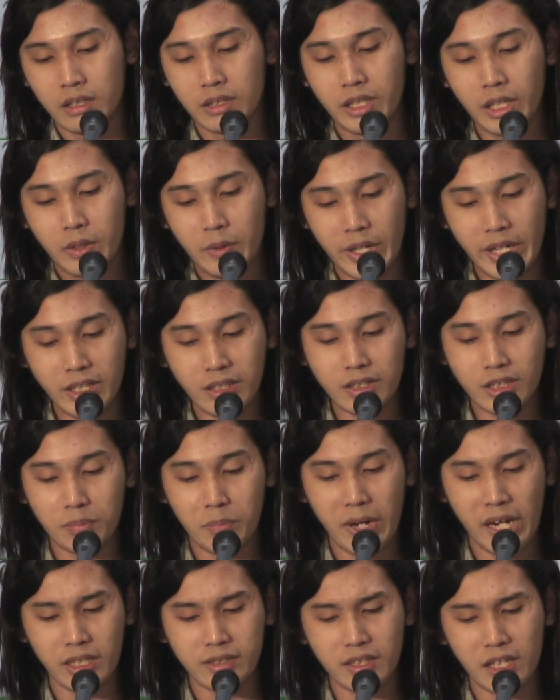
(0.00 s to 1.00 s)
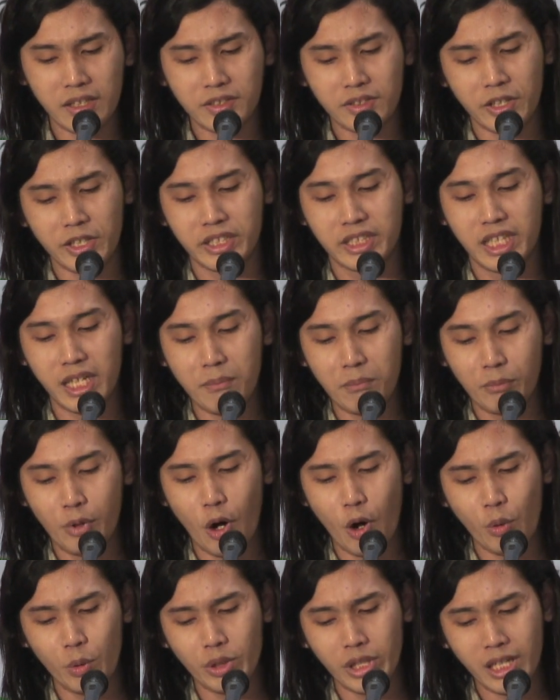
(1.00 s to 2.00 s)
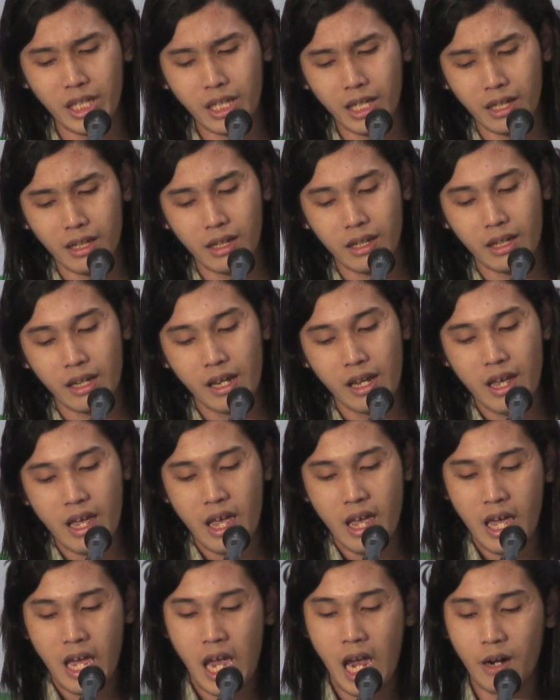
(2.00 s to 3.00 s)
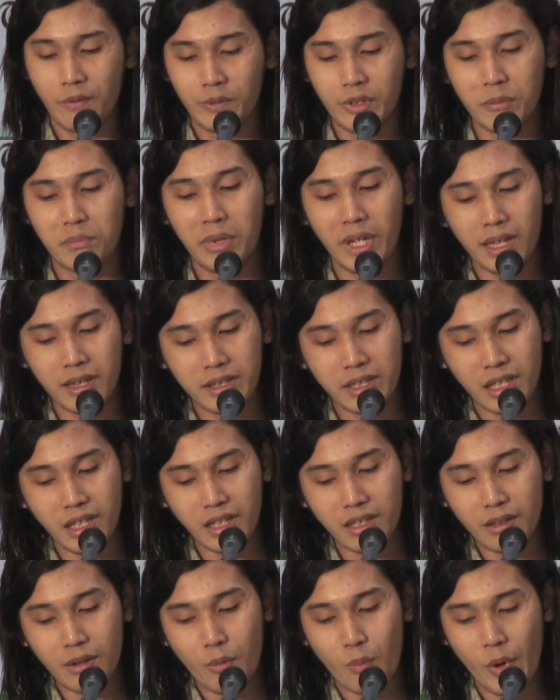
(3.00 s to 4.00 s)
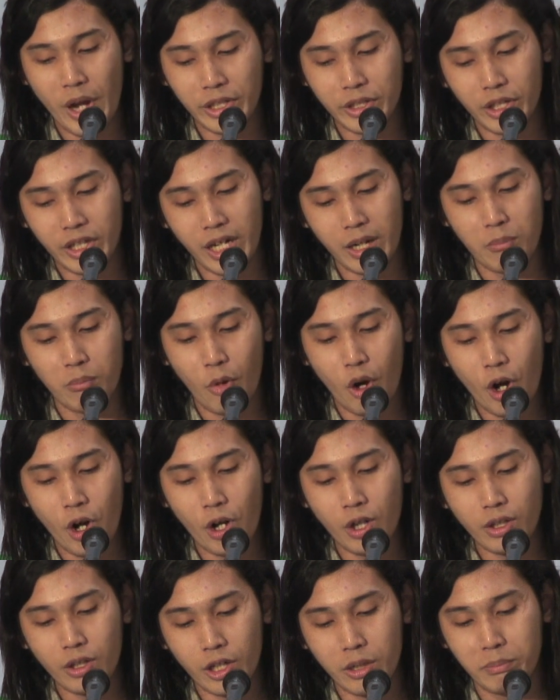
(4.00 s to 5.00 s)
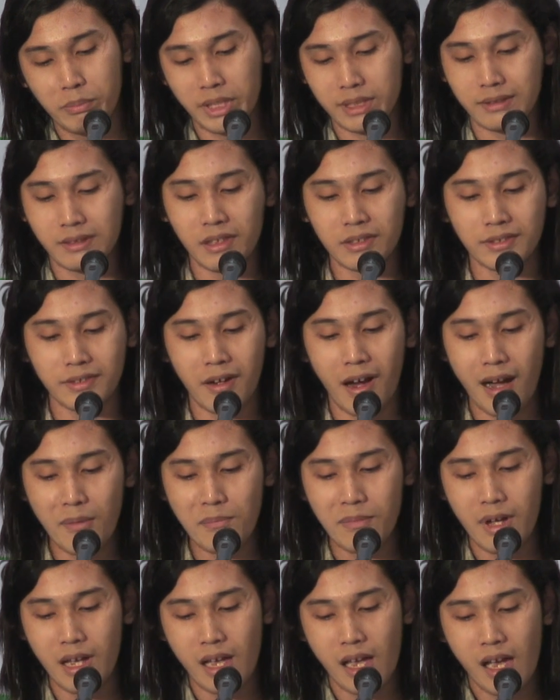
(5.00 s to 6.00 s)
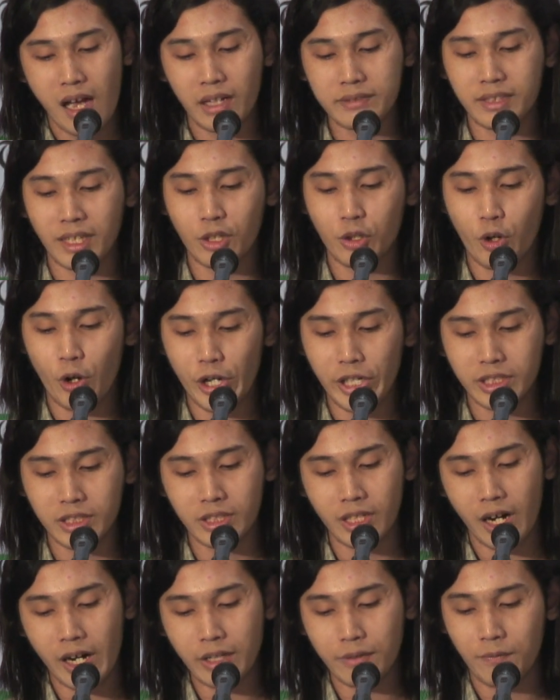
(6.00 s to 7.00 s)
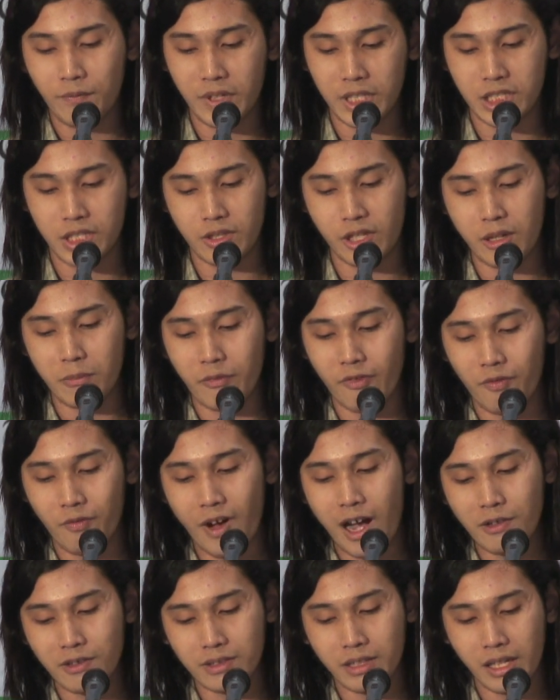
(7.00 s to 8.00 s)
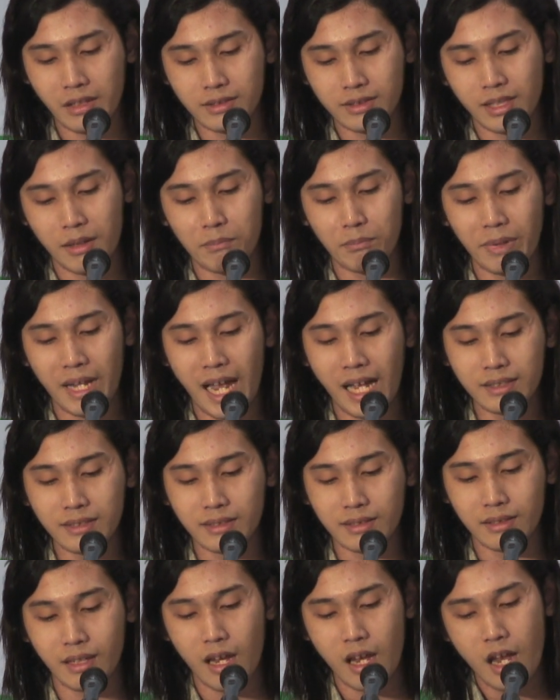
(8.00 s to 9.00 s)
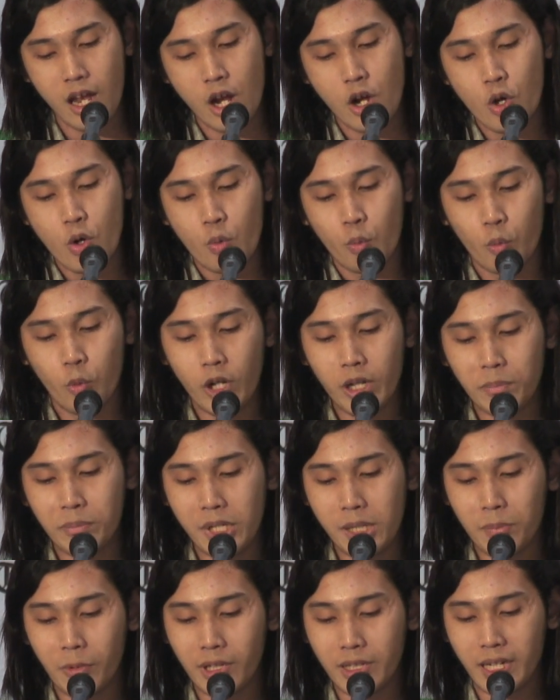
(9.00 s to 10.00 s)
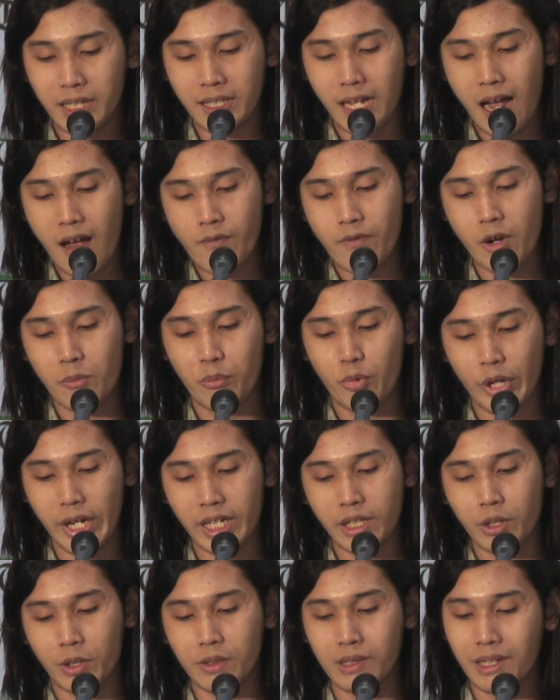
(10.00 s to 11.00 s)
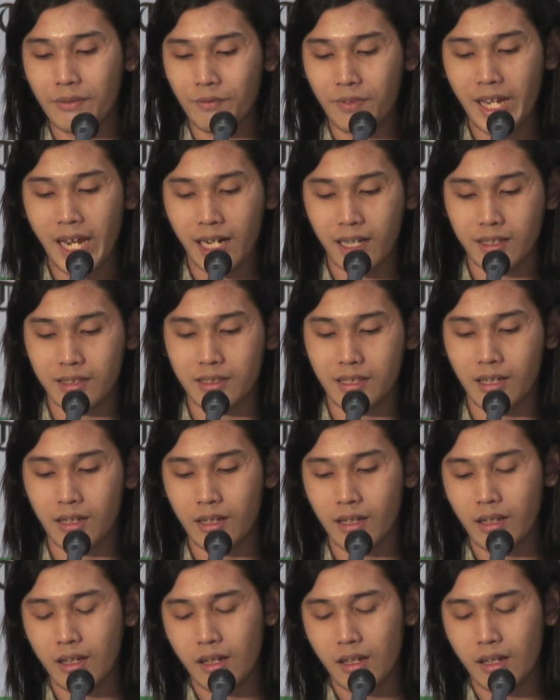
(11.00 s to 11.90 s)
The green spaces are deemed holy, Every building, whether a mall or business hub, has a courtyard featuring fountains and plants where people can have a break or reflect.